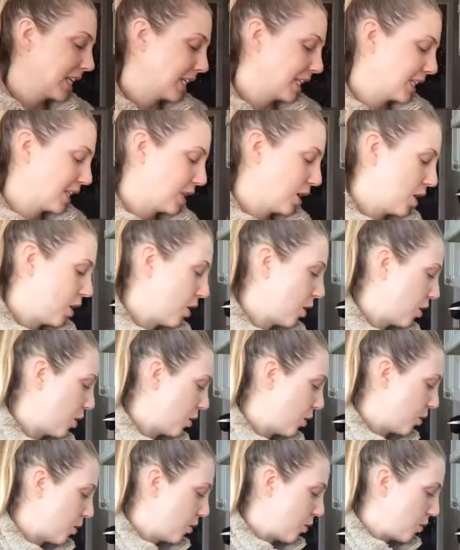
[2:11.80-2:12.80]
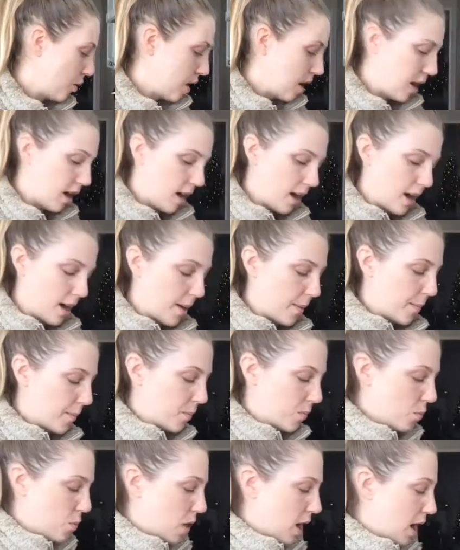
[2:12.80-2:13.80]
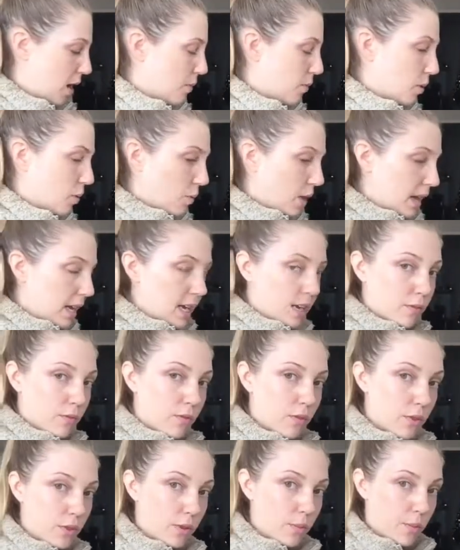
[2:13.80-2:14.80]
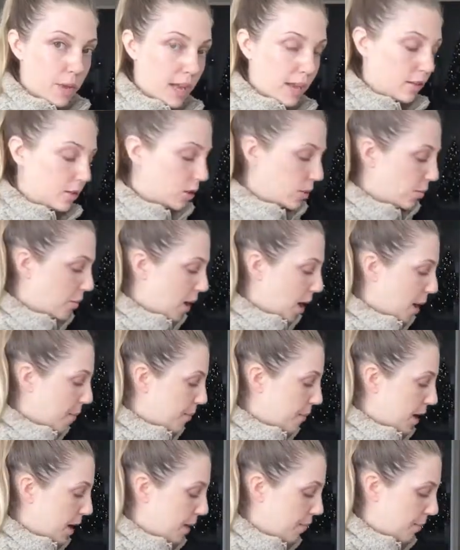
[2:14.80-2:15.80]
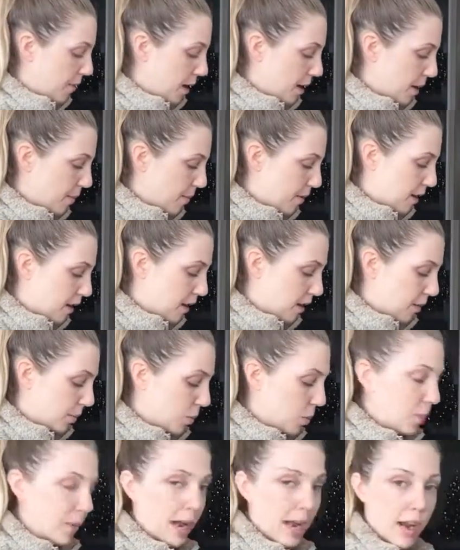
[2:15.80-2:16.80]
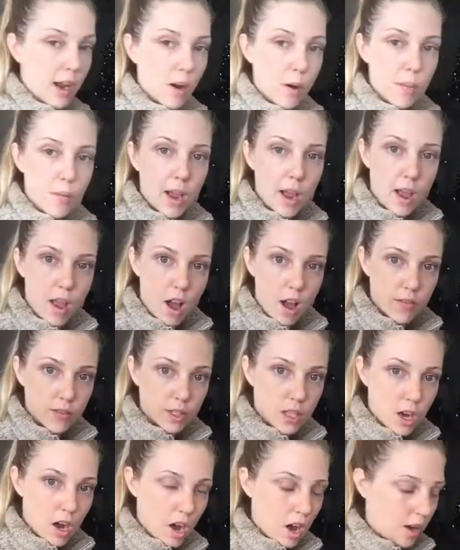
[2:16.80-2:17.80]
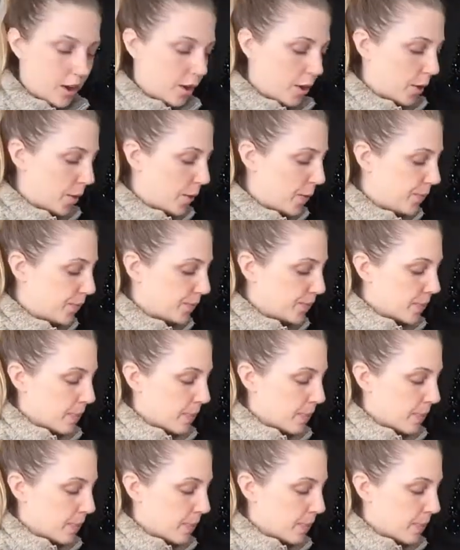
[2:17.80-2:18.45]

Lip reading: So while we're waiting for the bagel to pop up, I'm gonna prepare my avocado.